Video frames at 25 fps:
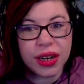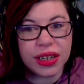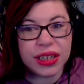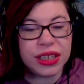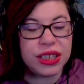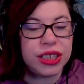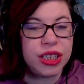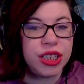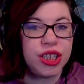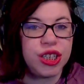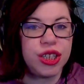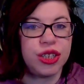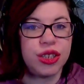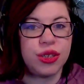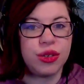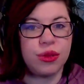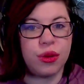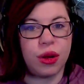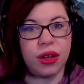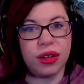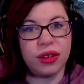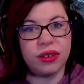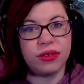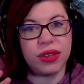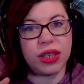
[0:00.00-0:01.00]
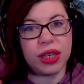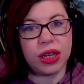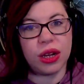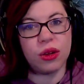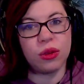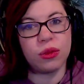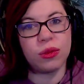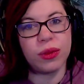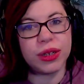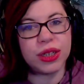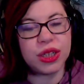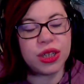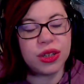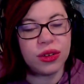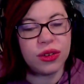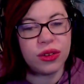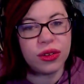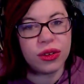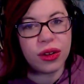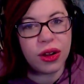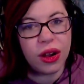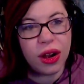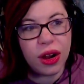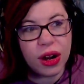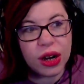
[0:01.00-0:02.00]
In addition to all of the
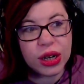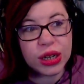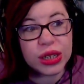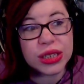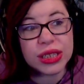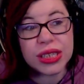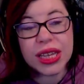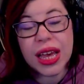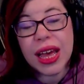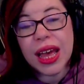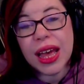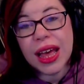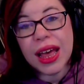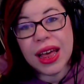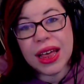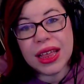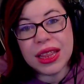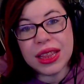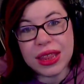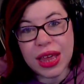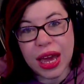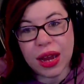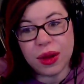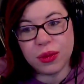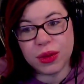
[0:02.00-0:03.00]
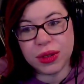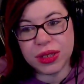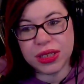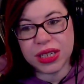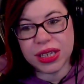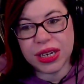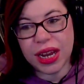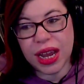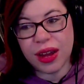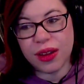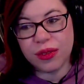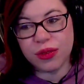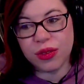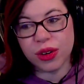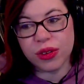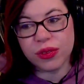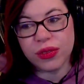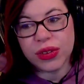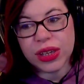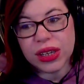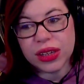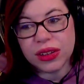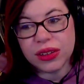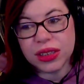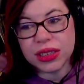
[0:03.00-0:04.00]
original cards that we did have
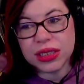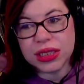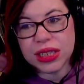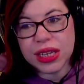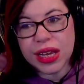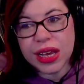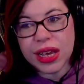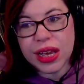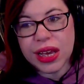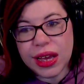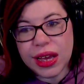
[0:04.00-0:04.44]
revealed,